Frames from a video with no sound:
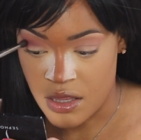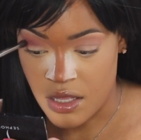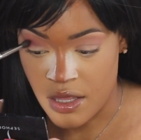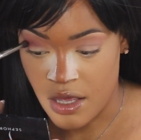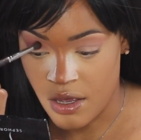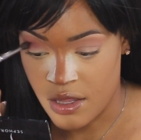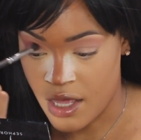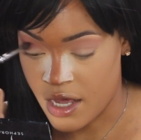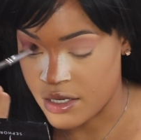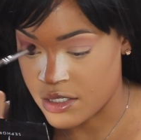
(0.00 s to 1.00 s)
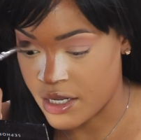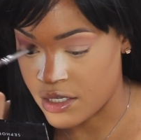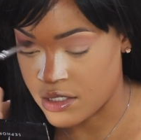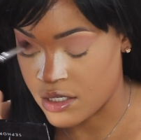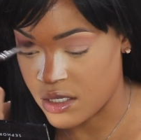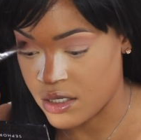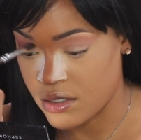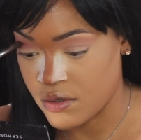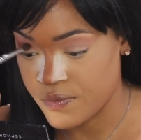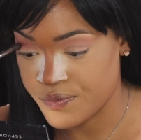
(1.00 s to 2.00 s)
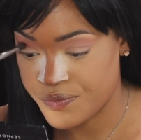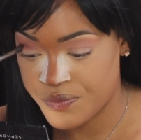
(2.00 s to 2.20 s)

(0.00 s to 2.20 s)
the year that I decided to, you know,